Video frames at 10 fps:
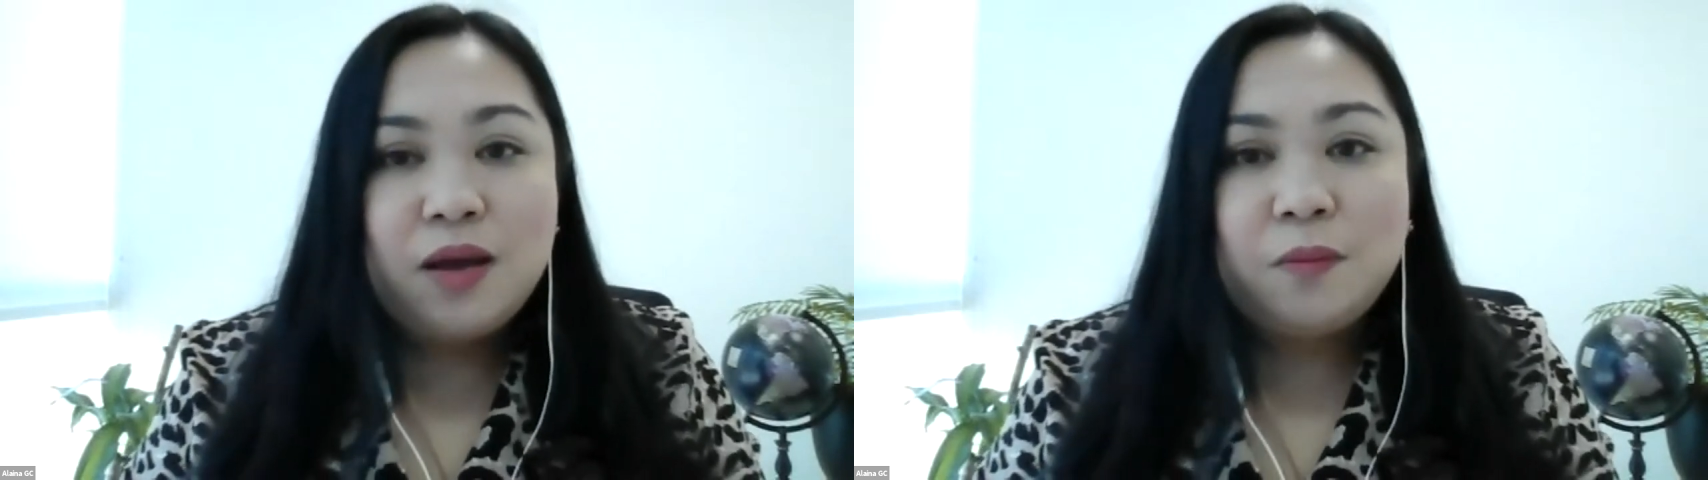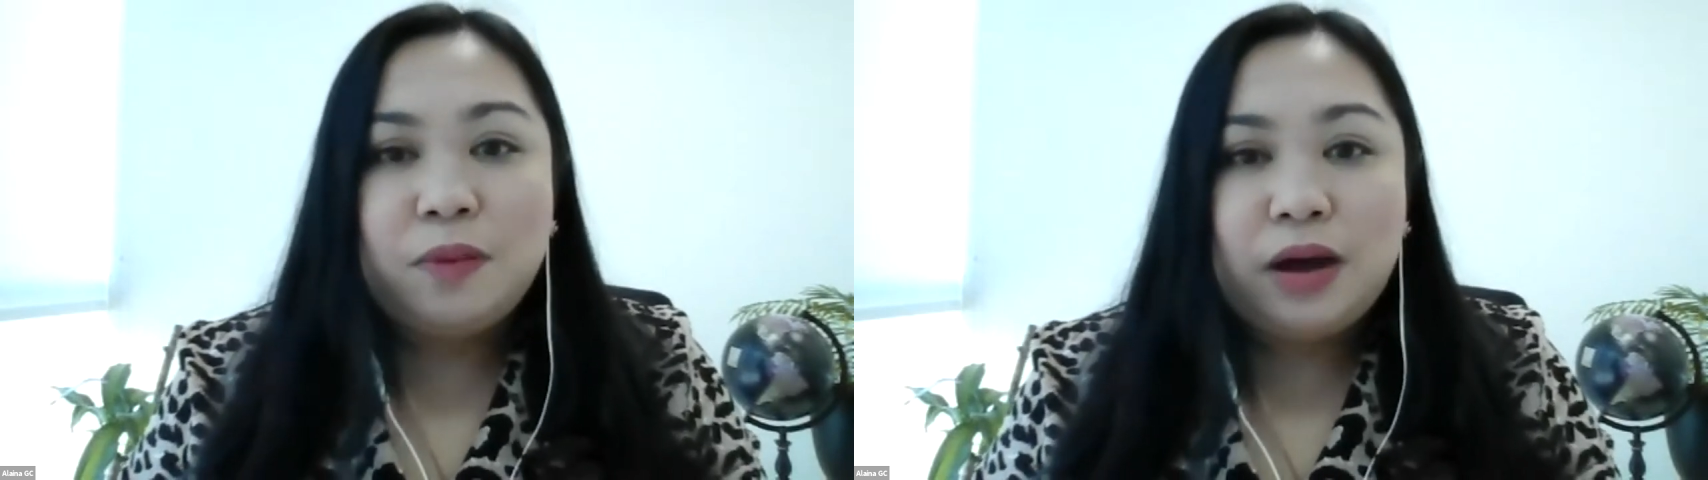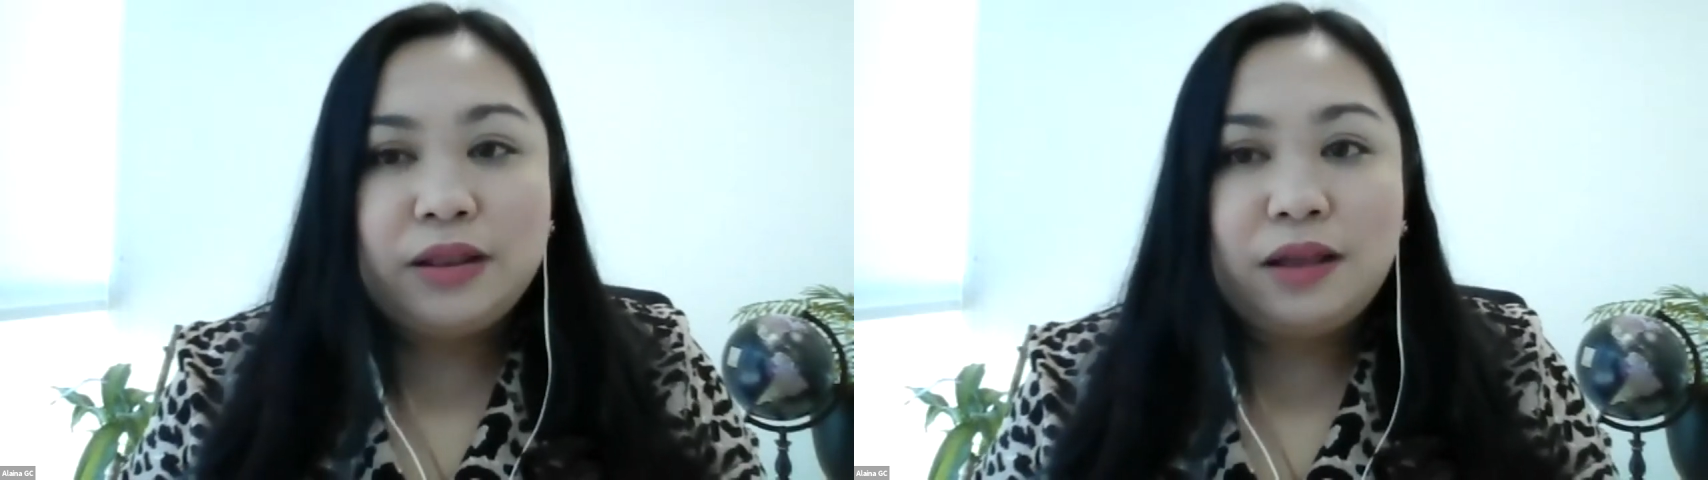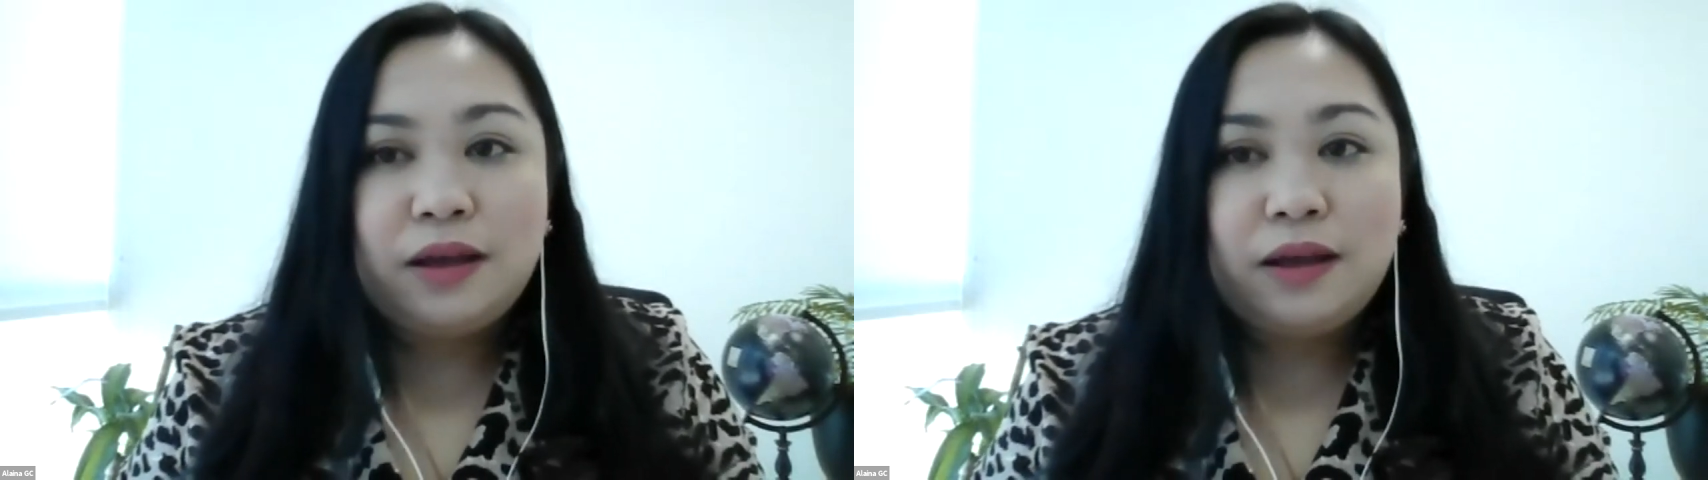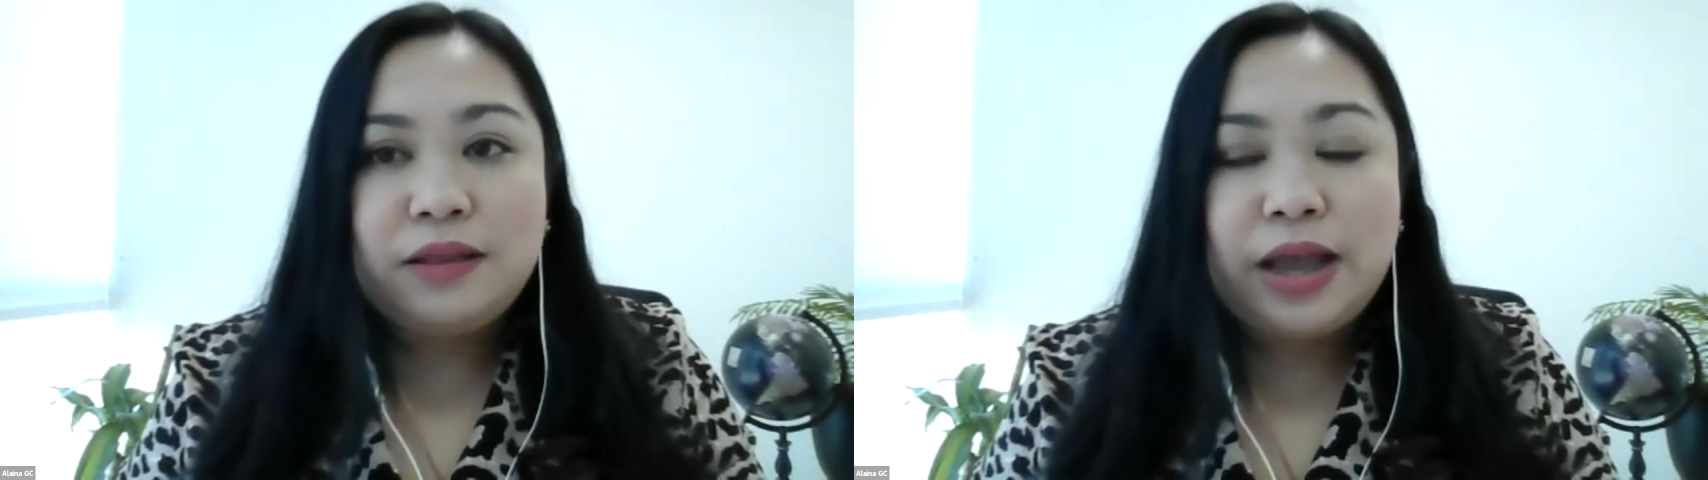
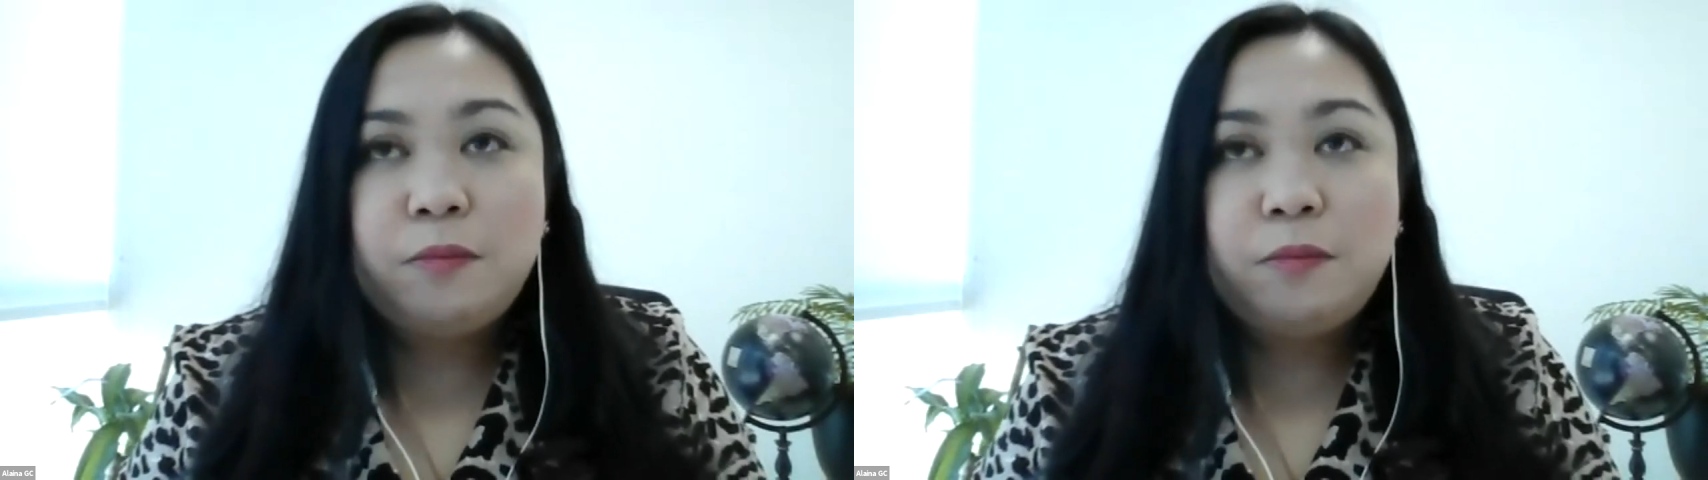but the